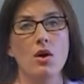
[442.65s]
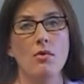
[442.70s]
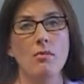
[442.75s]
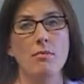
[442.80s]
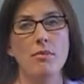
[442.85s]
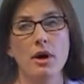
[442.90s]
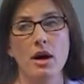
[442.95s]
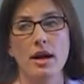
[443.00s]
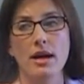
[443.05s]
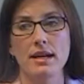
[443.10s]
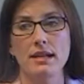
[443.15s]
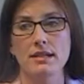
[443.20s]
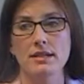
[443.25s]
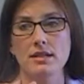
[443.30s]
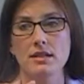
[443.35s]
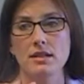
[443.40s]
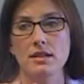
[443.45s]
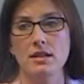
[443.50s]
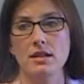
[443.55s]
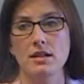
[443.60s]
but
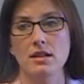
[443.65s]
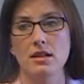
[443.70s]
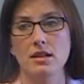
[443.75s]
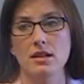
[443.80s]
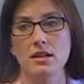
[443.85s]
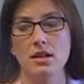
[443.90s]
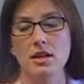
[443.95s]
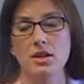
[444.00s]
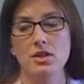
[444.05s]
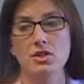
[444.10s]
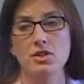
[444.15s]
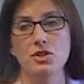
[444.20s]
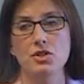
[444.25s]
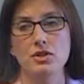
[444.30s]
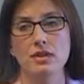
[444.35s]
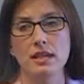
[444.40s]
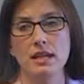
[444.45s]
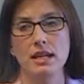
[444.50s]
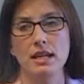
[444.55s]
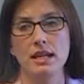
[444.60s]

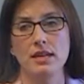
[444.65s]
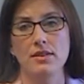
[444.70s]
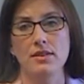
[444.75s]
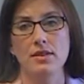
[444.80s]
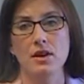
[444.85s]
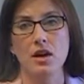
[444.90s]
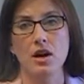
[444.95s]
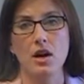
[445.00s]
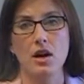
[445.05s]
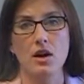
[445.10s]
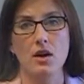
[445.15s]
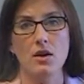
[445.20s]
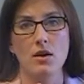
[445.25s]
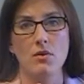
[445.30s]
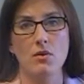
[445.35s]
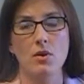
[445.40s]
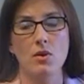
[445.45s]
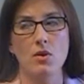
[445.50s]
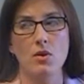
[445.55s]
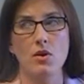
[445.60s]
underneath,
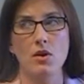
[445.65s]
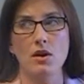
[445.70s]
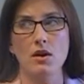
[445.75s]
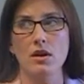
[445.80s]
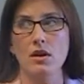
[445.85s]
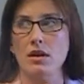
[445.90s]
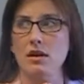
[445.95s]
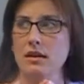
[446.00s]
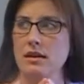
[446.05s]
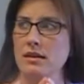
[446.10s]
or